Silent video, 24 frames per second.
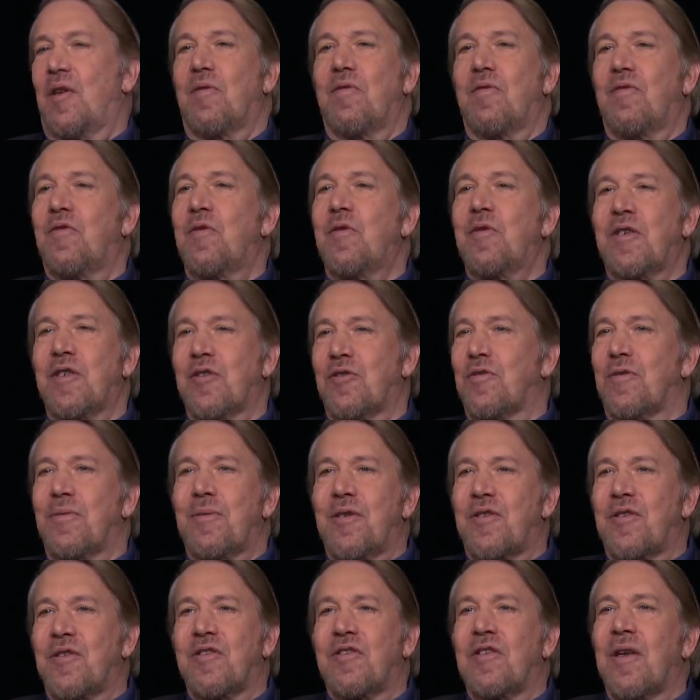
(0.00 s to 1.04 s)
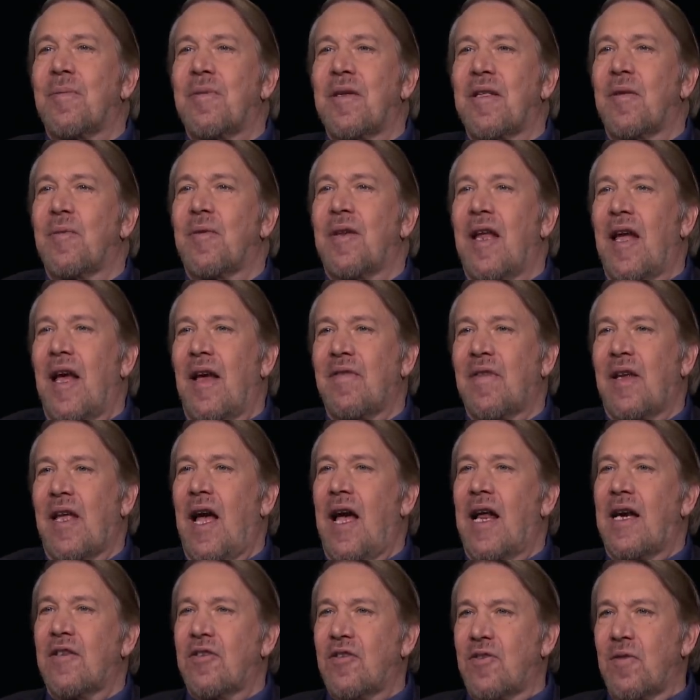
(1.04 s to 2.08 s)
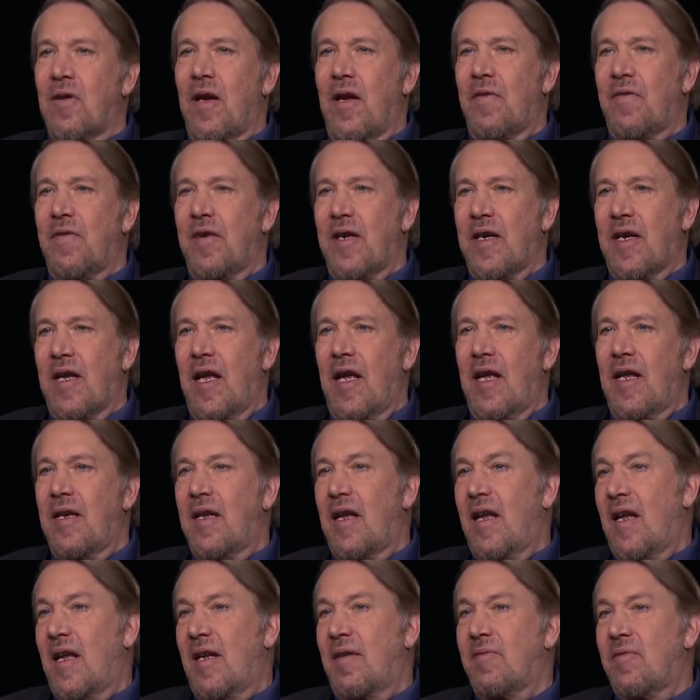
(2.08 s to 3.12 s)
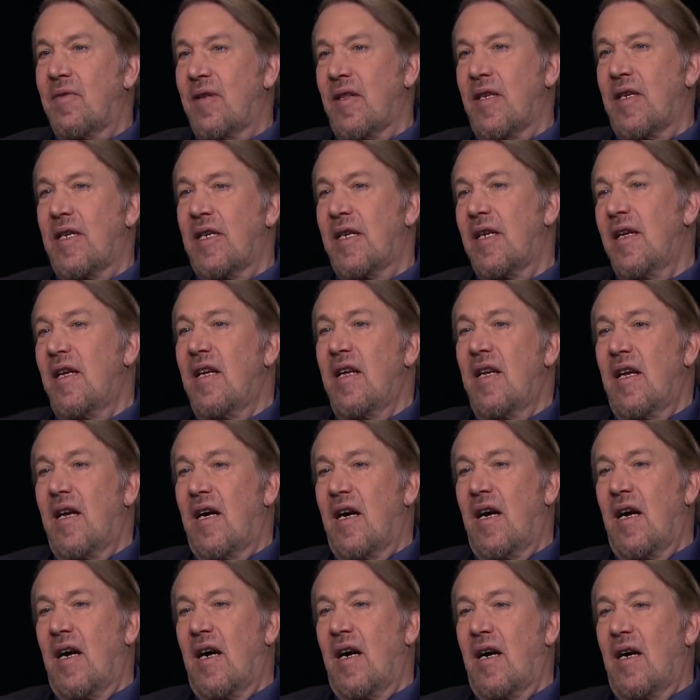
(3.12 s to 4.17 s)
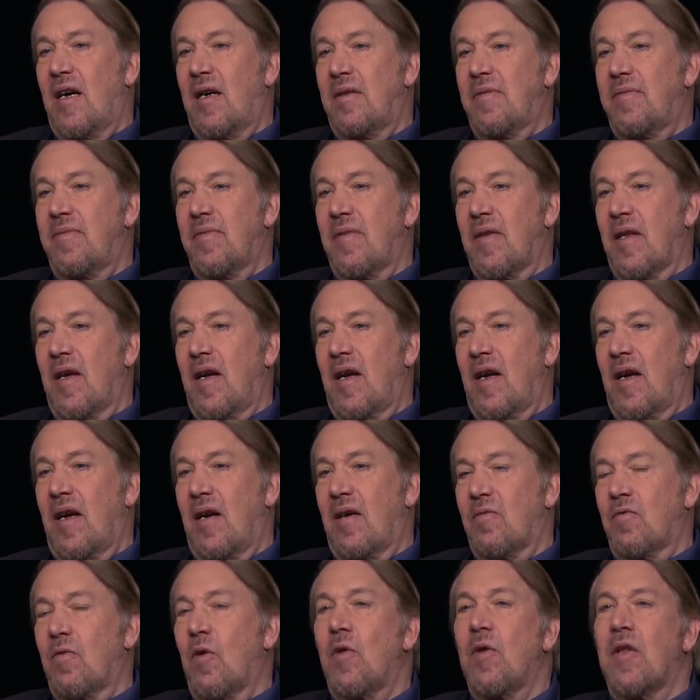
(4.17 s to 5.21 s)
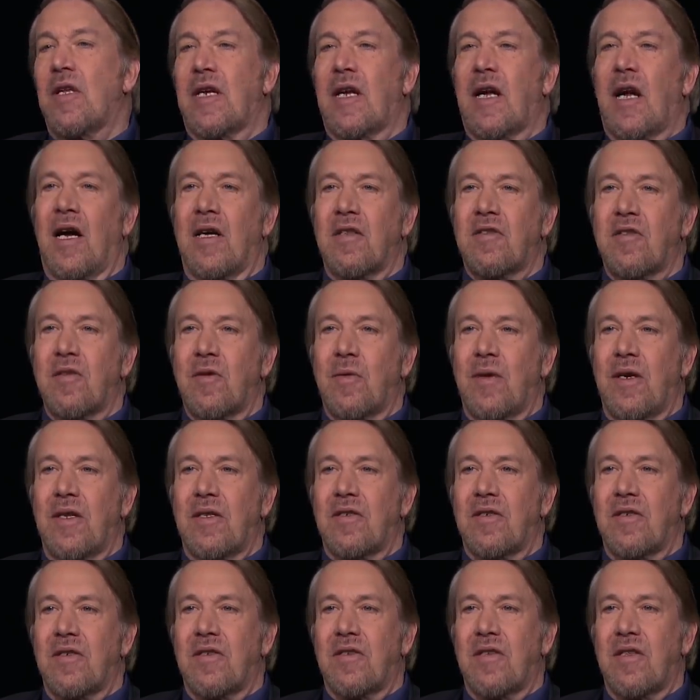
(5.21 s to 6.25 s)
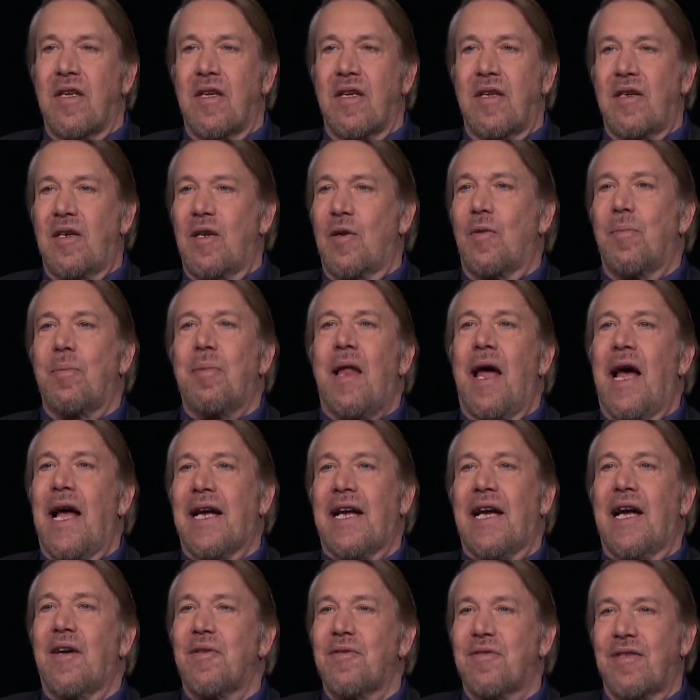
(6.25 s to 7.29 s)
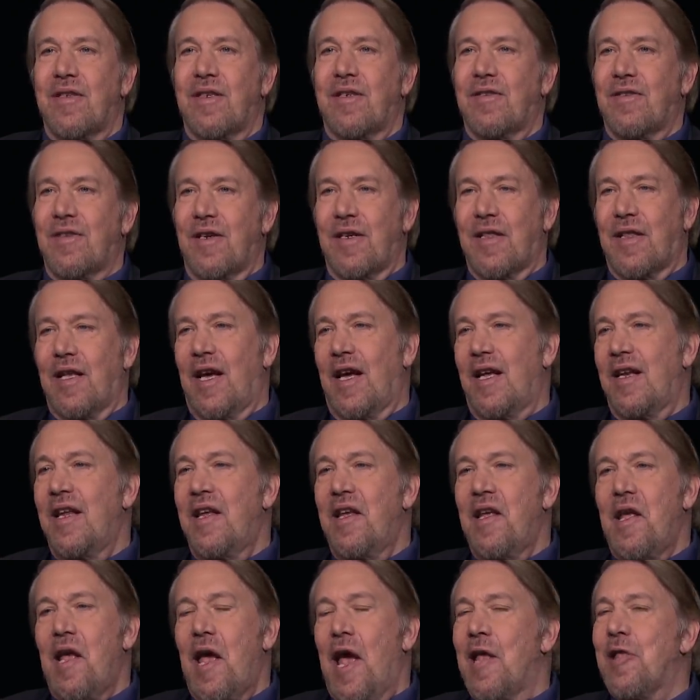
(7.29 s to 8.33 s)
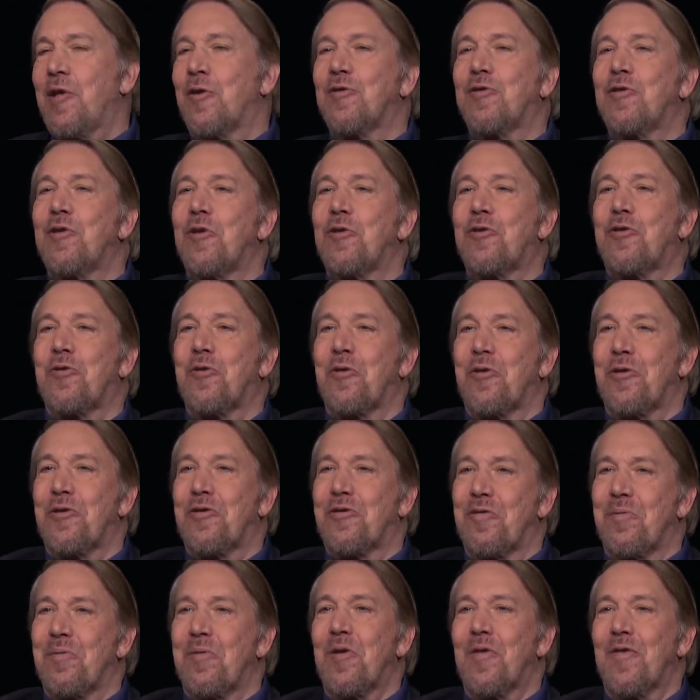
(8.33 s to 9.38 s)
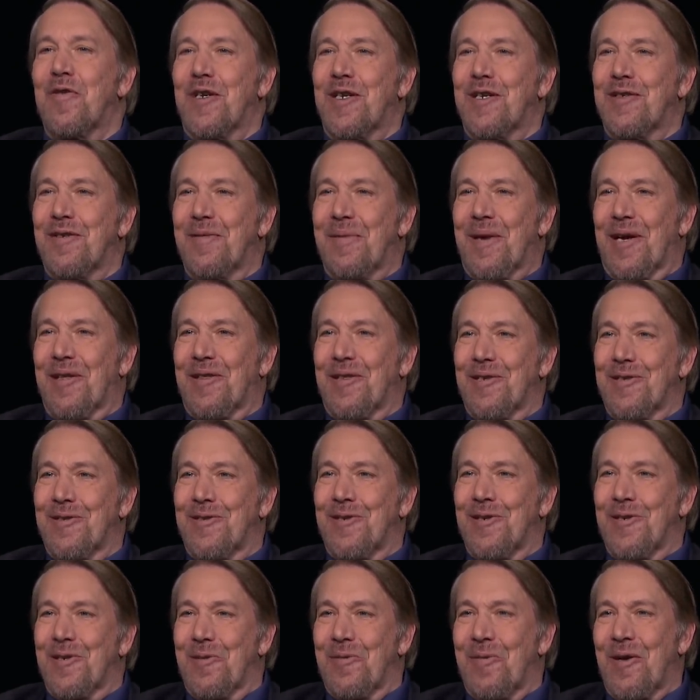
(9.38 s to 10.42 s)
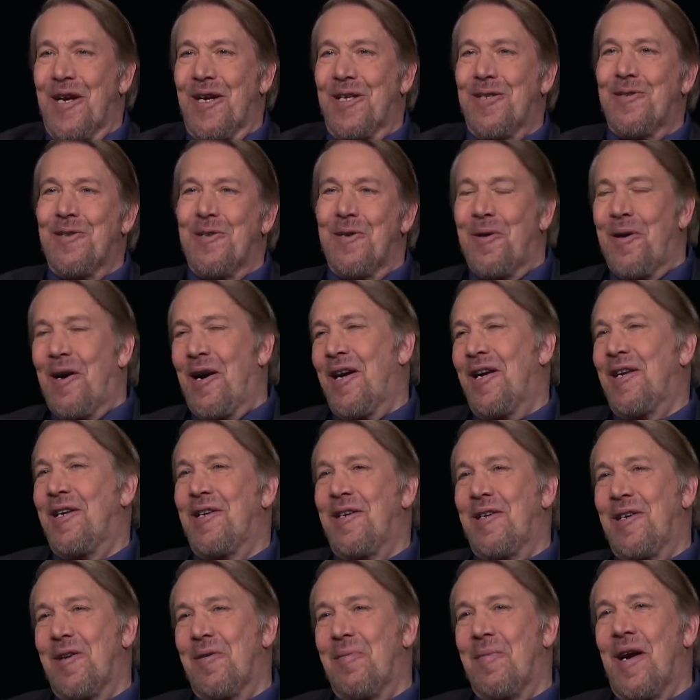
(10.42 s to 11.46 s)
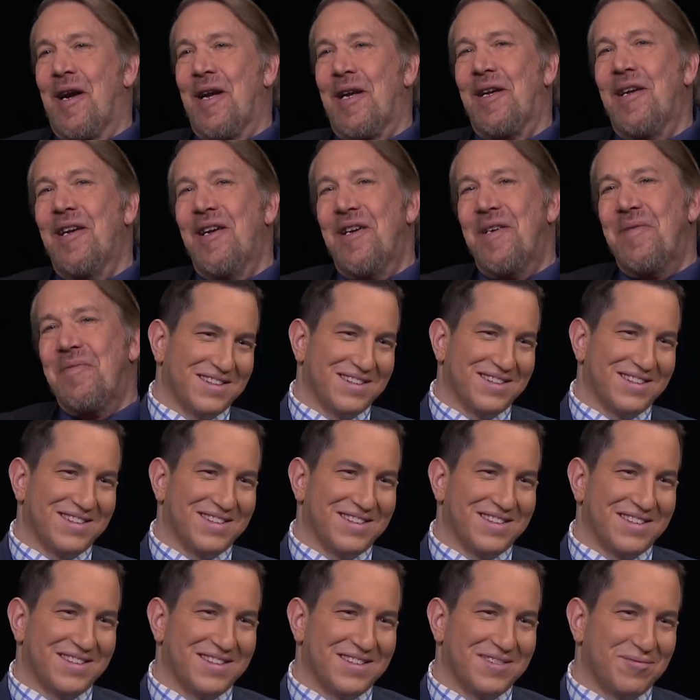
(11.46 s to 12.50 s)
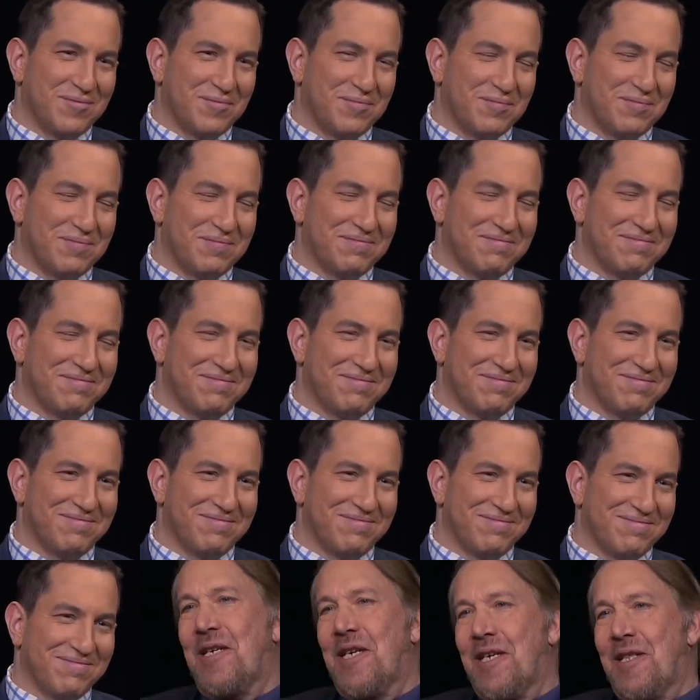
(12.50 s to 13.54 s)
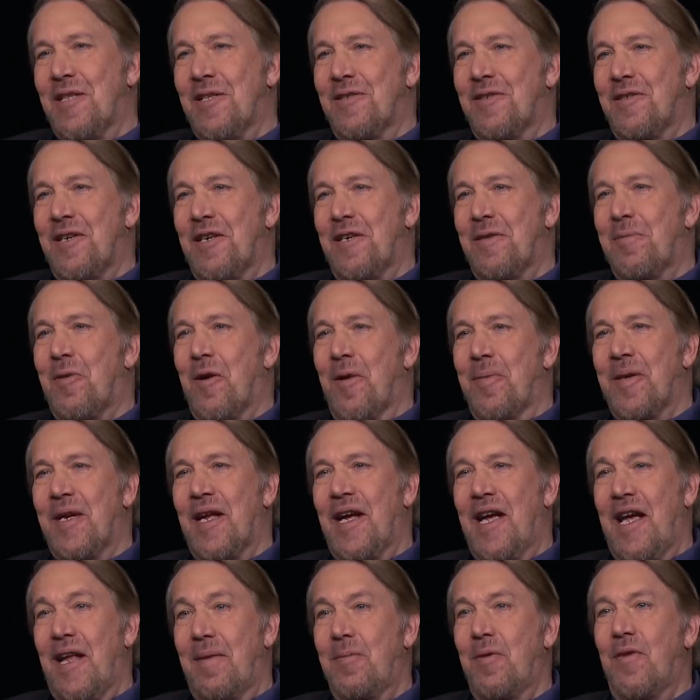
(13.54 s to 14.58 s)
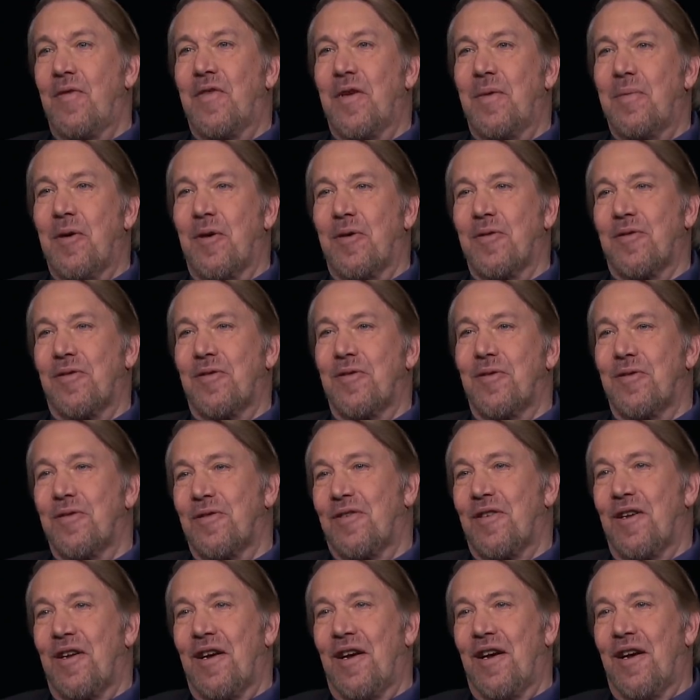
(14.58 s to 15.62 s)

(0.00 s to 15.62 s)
food distribution, something that would have catastrophic and really rolling consequences, that, you know, blackouts, things like that. And there's no shortage of movies about this too, right? So I tried to make my office unique in the State Department. I had movie posters